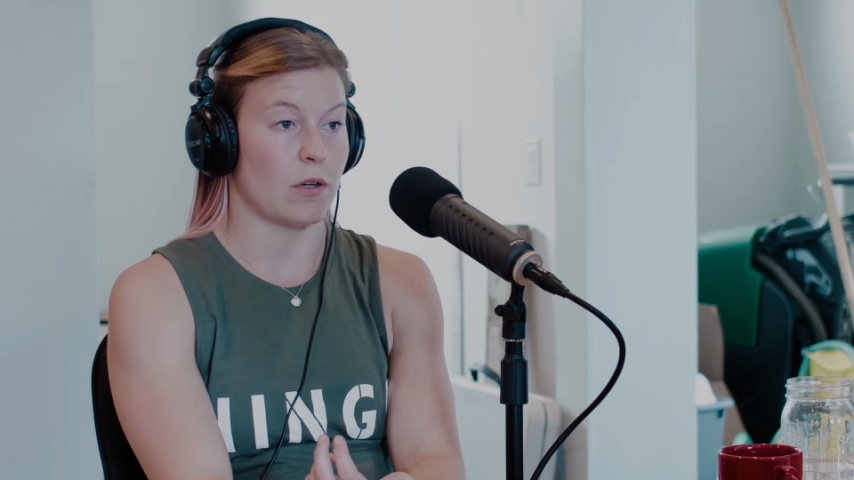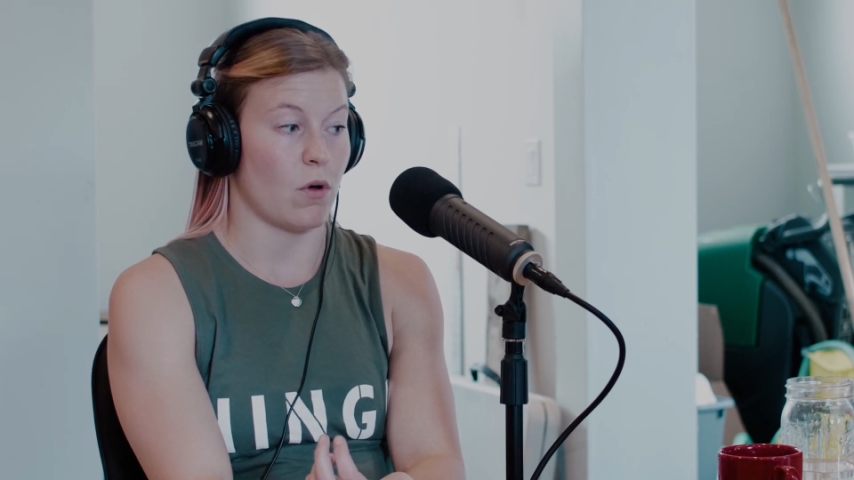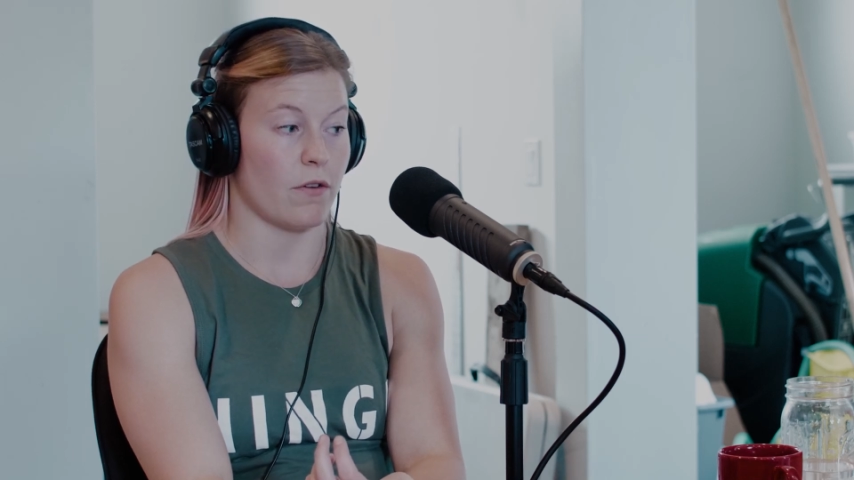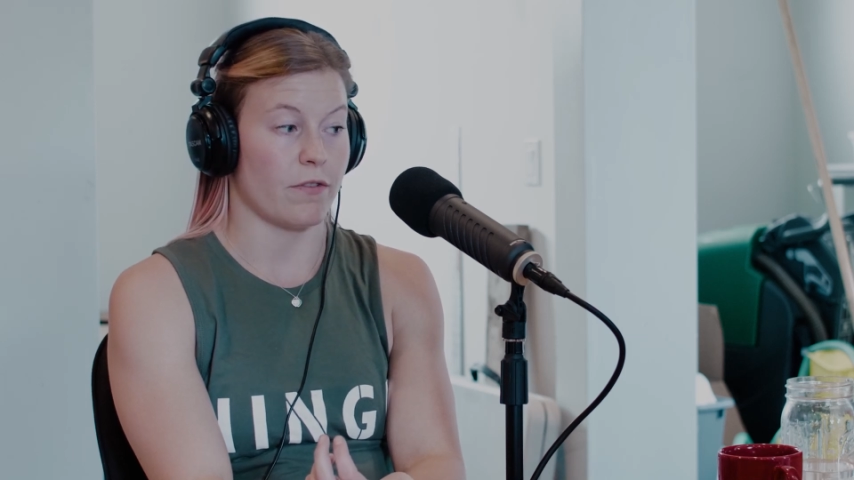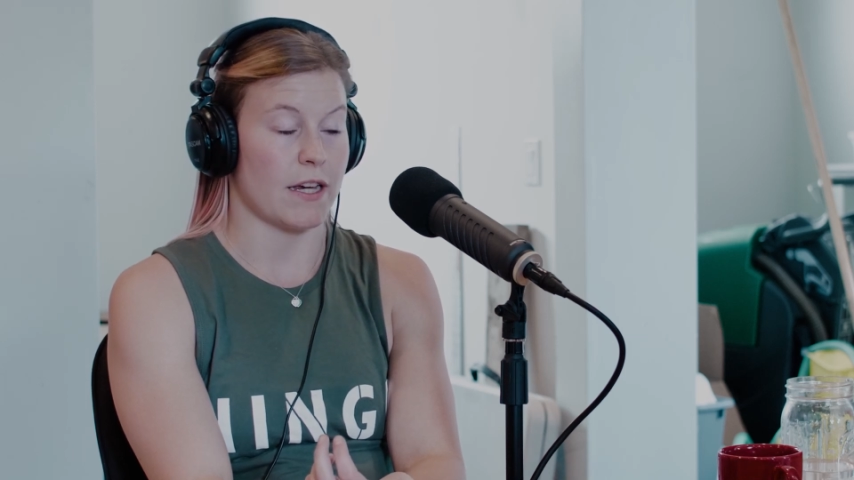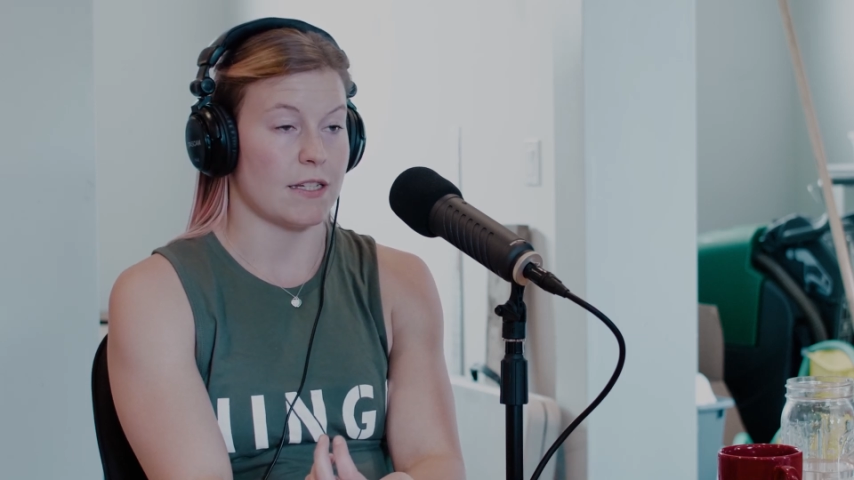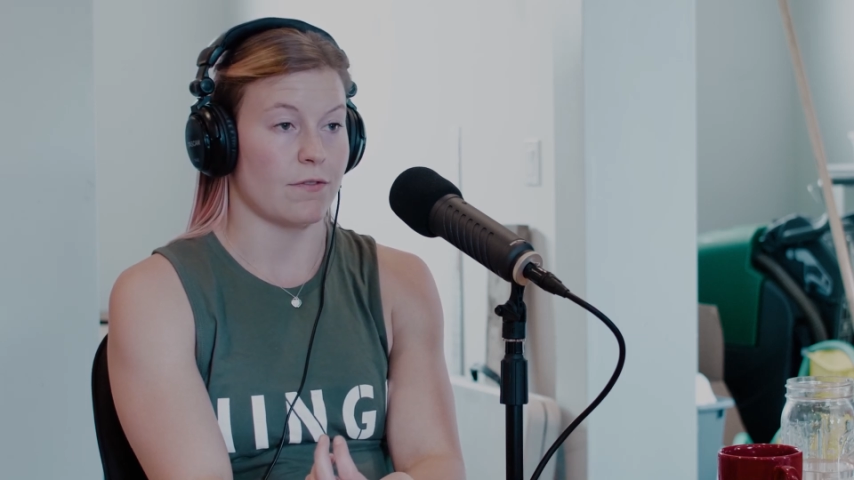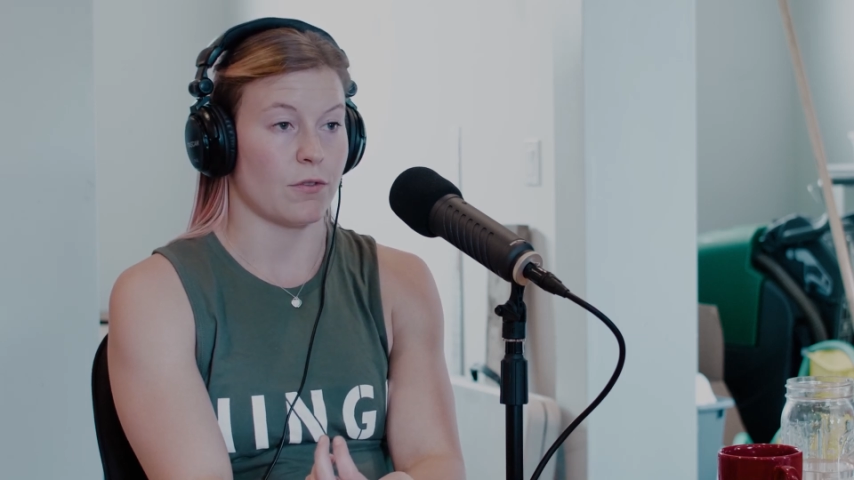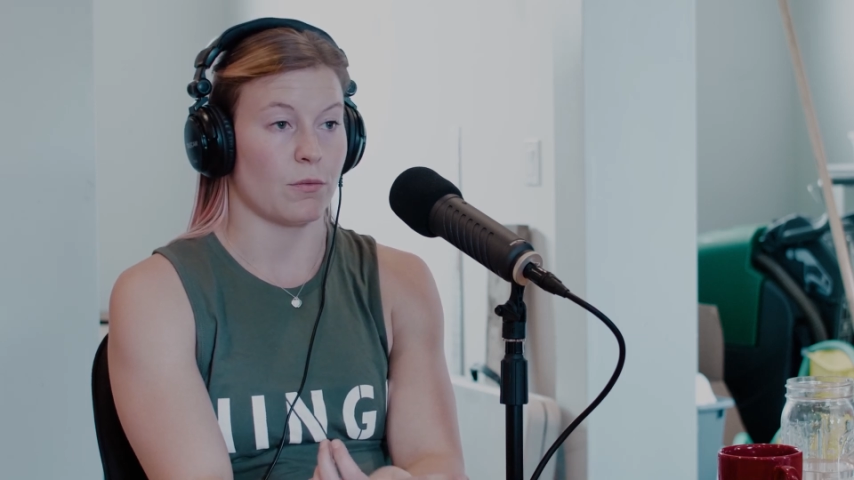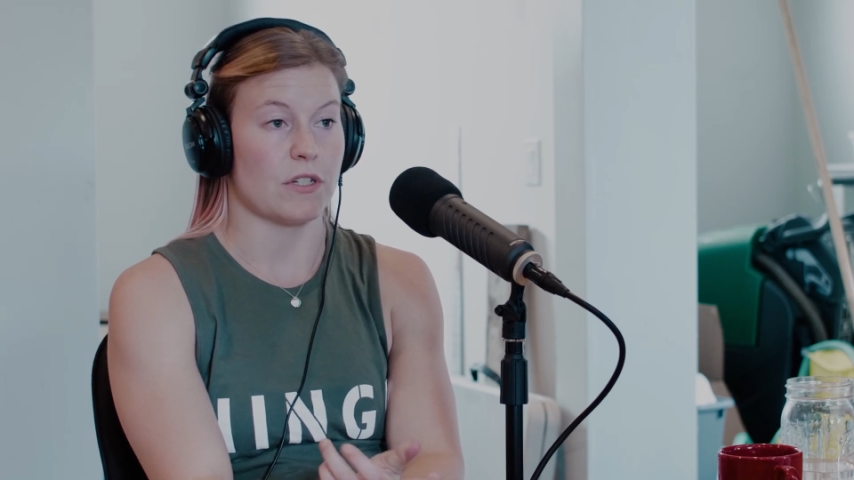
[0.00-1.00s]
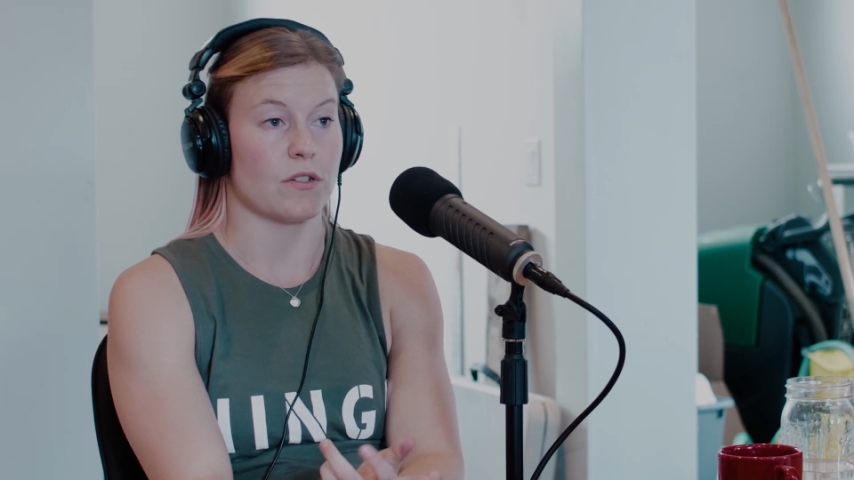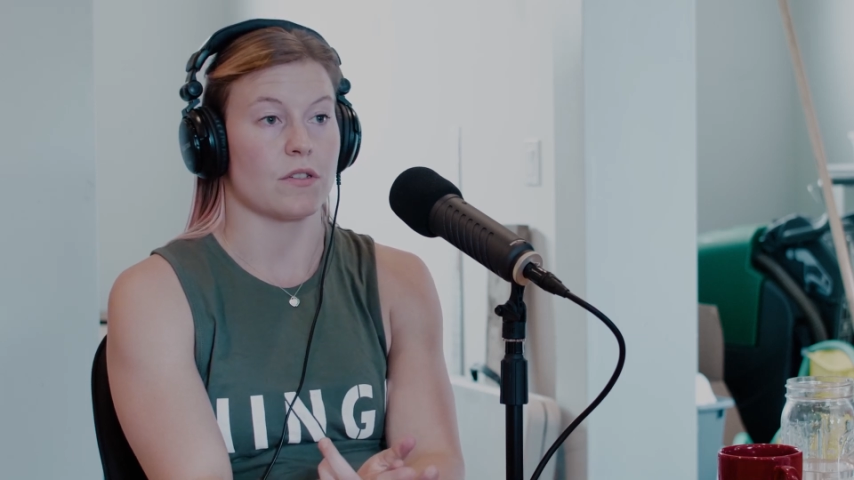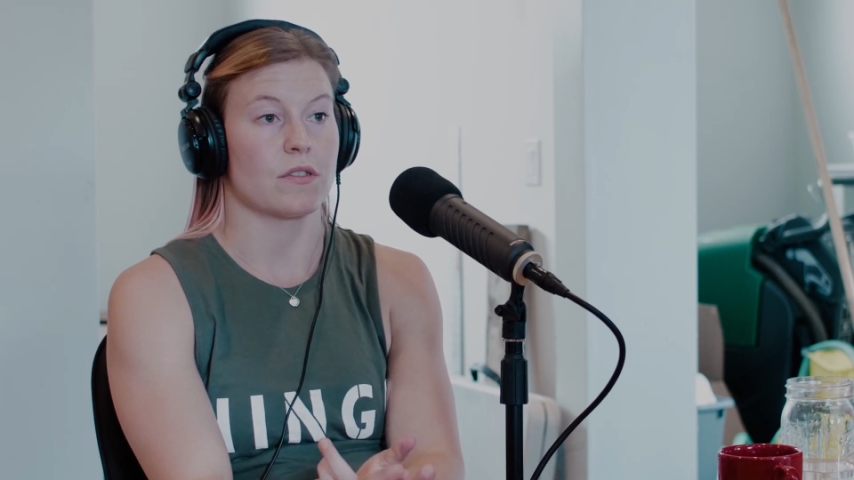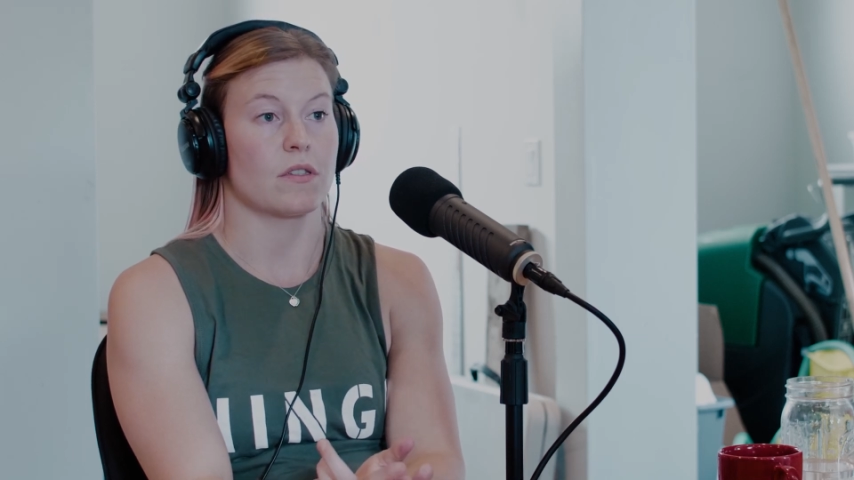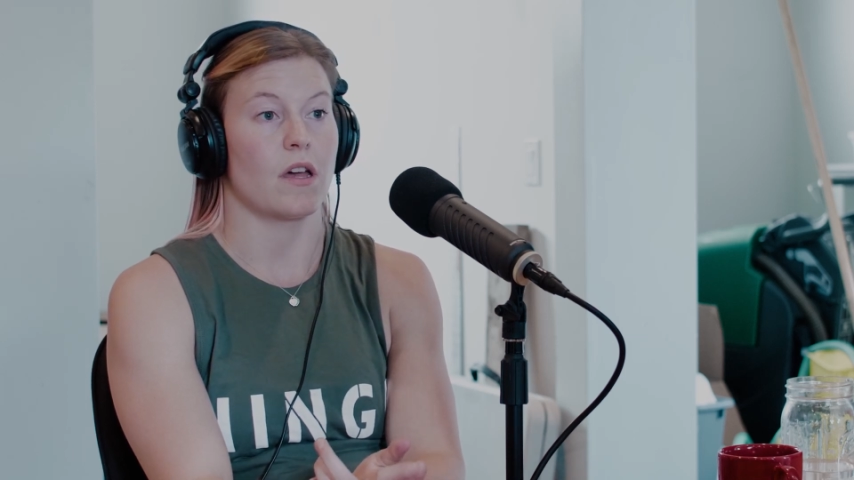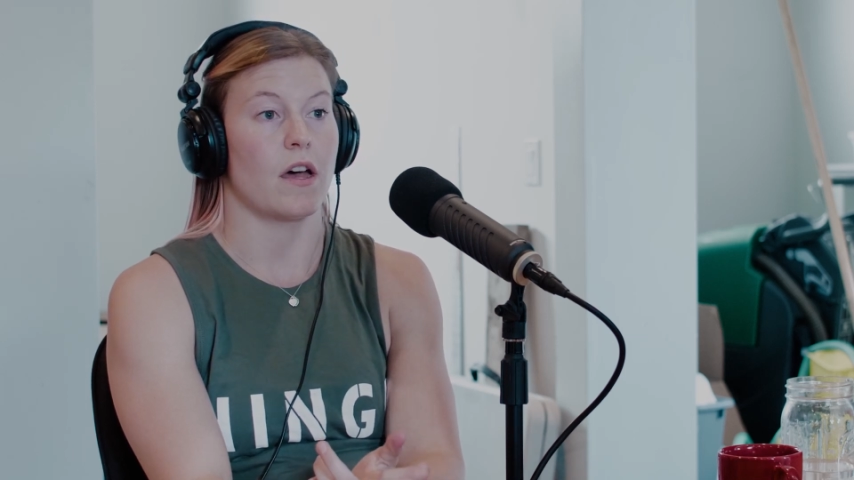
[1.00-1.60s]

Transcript: qualify a team for regionals.